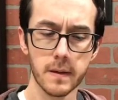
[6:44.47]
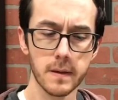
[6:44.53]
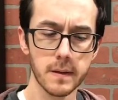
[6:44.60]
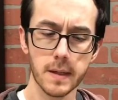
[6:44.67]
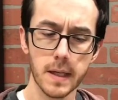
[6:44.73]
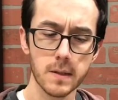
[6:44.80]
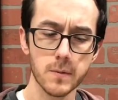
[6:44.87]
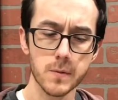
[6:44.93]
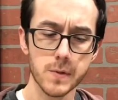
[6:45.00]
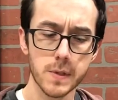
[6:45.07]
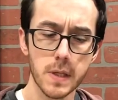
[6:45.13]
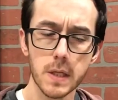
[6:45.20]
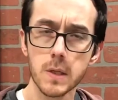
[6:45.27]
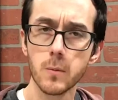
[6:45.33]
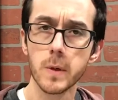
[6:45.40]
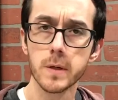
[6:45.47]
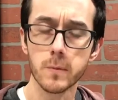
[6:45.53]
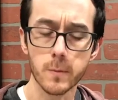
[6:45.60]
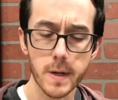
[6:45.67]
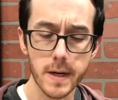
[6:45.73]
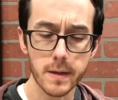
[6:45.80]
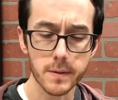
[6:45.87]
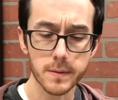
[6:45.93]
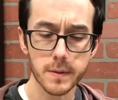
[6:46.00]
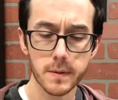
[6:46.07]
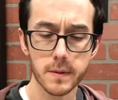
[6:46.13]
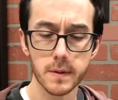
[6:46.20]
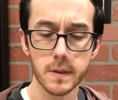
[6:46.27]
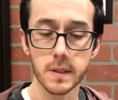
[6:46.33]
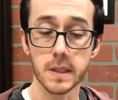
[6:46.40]
"I don't see anyone around,"
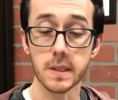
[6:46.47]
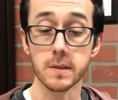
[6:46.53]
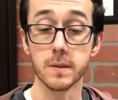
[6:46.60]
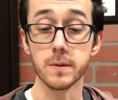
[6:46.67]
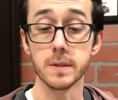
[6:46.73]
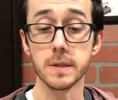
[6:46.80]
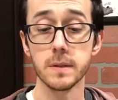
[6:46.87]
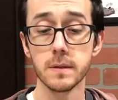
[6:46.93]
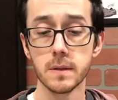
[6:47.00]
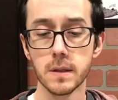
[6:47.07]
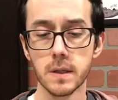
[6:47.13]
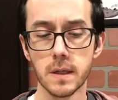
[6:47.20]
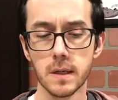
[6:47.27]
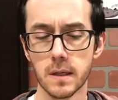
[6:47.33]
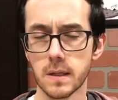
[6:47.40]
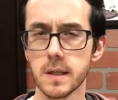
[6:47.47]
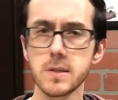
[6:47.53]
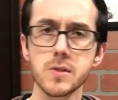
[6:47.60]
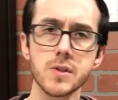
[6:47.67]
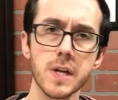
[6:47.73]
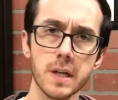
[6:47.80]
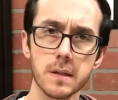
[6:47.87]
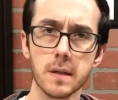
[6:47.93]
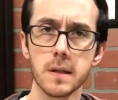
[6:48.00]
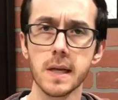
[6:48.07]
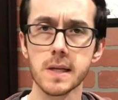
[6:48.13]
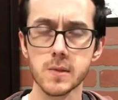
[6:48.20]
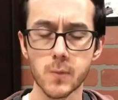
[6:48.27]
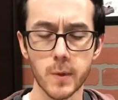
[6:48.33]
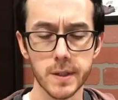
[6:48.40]
Hank noted. "Let's check the
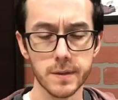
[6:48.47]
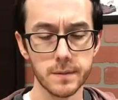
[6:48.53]
next one."